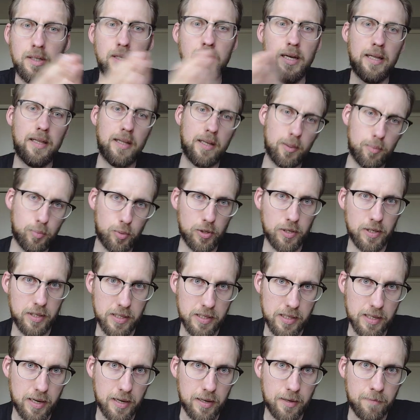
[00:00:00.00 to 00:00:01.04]
And then you put it
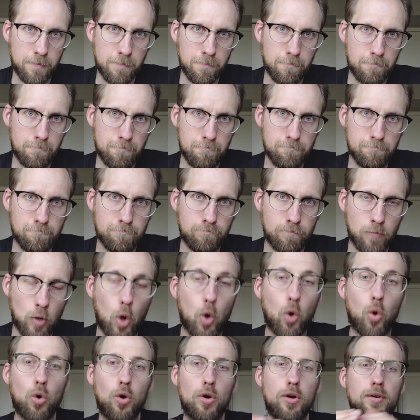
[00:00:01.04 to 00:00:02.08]
aside
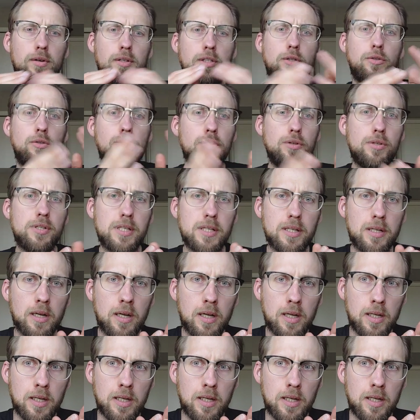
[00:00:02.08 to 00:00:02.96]
or you use it